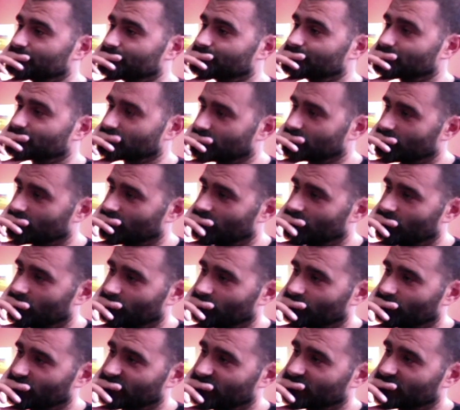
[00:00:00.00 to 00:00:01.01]
What happened
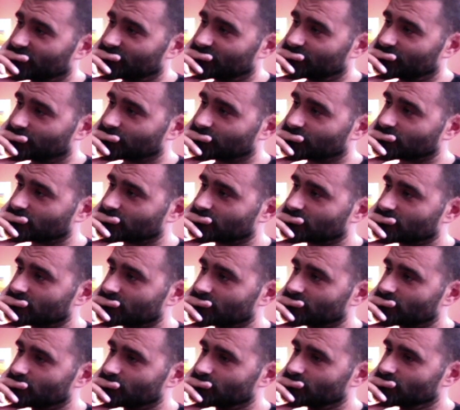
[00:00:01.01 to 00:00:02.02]
there, Rory? Can you
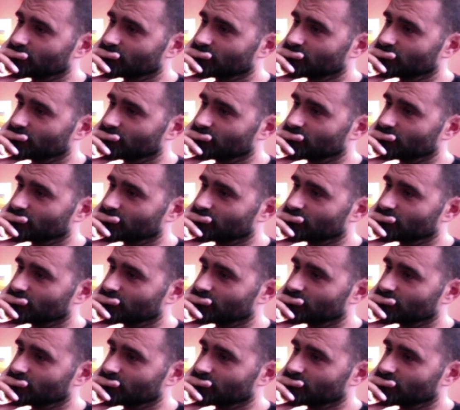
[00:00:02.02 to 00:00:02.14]
remember?